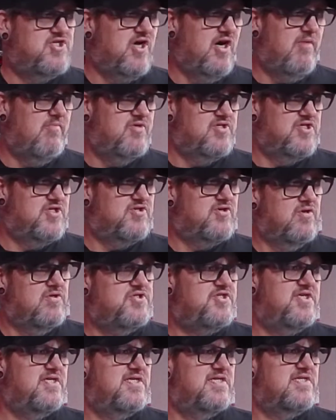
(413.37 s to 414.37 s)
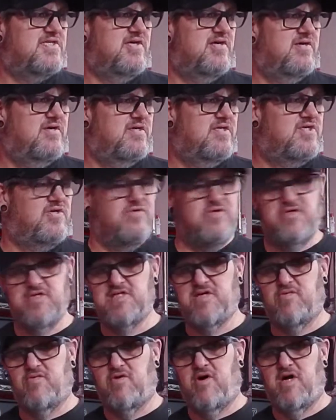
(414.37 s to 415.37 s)
job was atrocious, the tuners
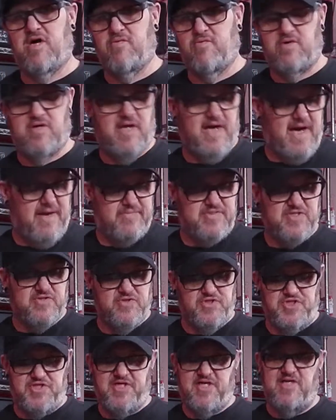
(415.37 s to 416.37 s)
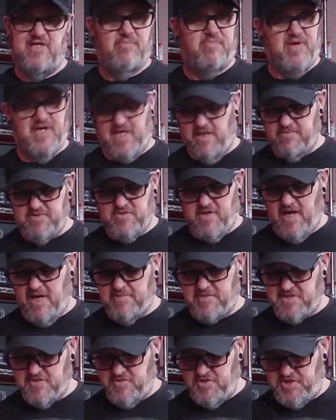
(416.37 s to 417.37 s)
that were on it were absolute shit, the pickups were
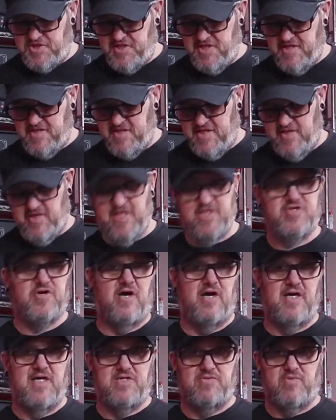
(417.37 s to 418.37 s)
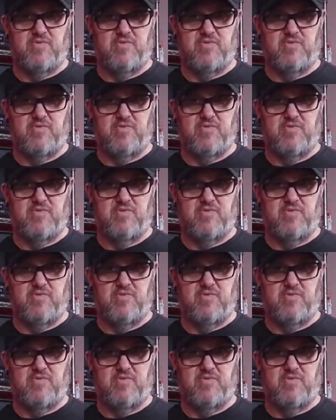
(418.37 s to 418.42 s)
absolute shit, the electronics